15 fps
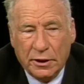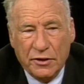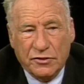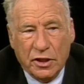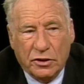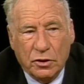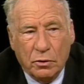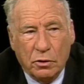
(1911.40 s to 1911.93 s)
He
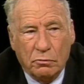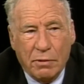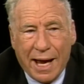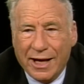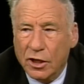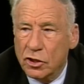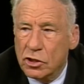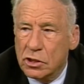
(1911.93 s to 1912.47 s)
said, "Do a
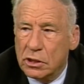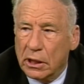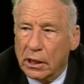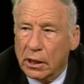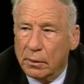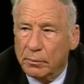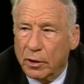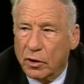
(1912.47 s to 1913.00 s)
record
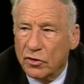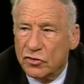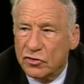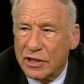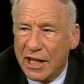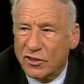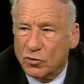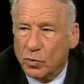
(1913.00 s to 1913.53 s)
because
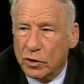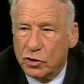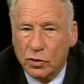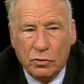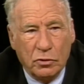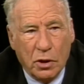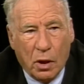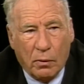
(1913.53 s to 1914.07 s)
that's what
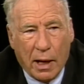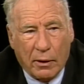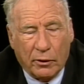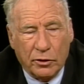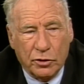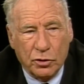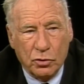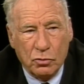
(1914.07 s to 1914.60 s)
you know how
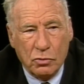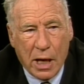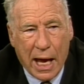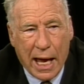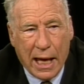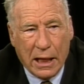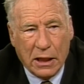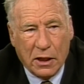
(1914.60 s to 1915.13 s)
to do,
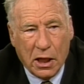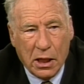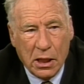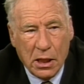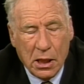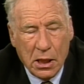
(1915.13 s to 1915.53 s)
and